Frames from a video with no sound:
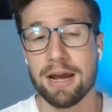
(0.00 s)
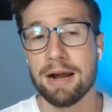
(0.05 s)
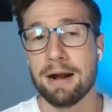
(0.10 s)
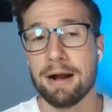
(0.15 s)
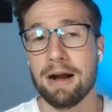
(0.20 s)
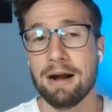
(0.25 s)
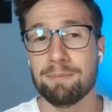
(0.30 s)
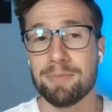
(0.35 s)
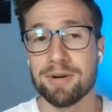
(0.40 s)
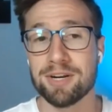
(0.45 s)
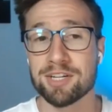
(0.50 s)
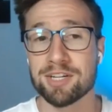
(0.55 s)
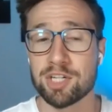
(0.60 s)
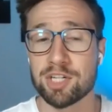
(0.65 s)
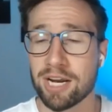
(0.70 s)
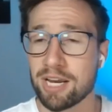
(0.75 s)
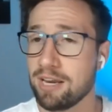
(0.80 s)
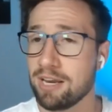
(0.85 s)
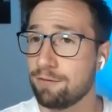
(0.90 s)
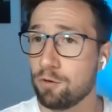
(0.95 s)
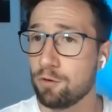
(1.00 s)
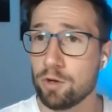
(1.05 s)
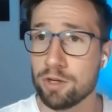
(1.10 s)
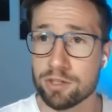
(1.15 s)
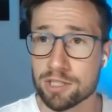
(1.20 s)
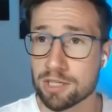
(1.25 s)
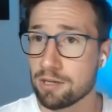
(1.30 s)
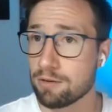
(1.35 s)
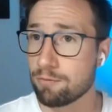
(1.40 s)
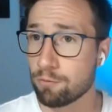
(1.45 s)
um, but just checking a few
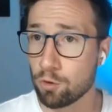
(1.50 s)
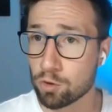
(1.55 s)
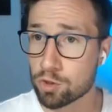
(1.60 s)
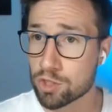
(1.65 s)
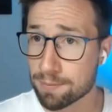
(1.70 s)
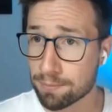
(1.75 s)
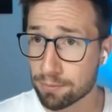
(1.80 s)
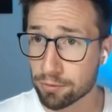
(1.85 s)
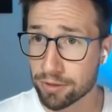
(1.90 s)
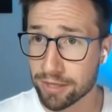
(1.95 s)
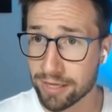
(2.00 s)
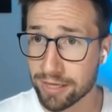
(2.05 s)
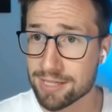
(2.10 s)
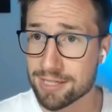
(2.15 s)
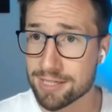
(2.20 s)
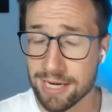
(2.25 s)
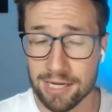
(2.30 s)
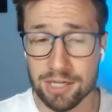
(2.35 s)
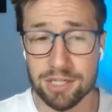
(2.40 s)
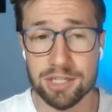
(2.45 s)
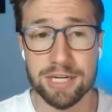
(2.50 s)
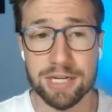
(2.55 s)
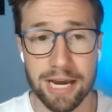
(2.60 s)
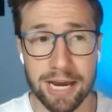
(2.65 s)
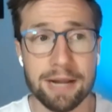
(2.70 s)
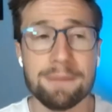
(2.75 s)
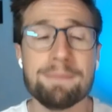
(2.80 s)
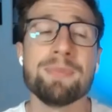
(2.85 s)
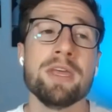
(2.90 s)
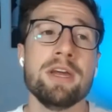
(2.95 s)
few simple things each
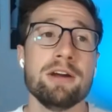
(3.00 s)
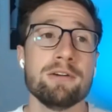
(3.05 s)
day.